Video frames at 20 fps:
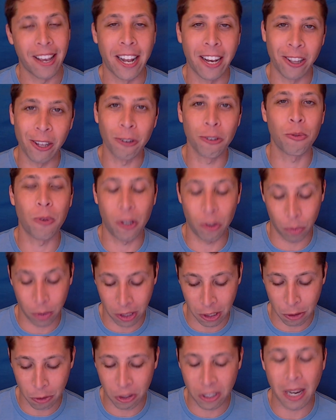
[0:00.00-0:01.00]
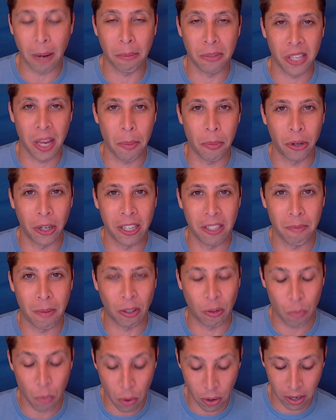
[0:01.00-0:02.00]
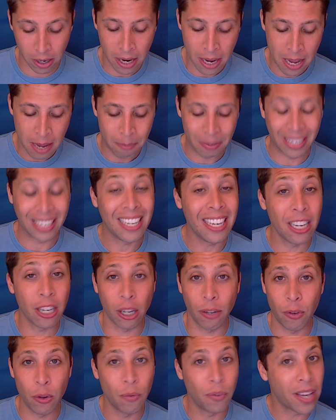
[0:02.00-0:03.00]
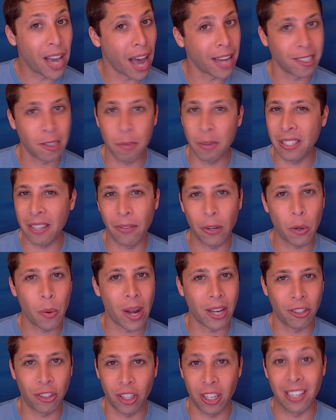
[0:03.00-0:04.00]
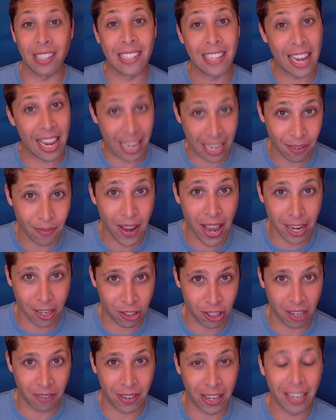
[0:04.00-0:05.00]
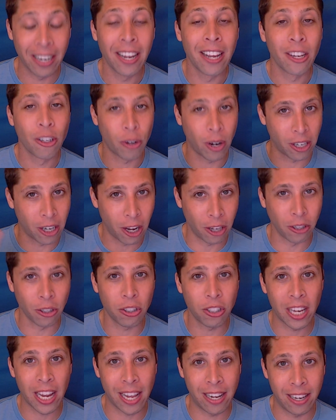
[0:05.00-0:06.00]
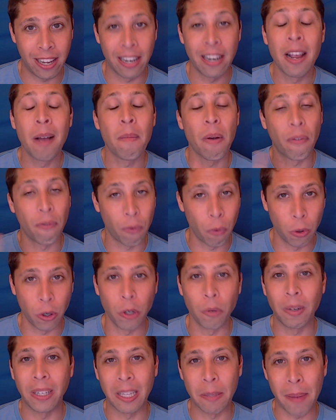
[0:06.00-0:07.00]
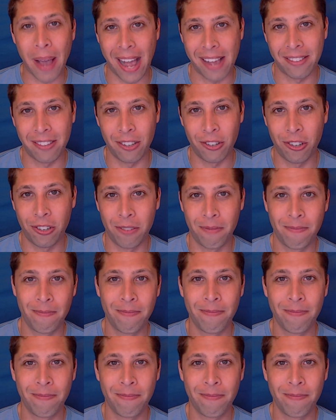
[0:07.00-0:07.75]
And in those ones, we're going to use dumb summaries much more. But here, if you've got a specific question, take advantage of it, try to understand it before you read the passage.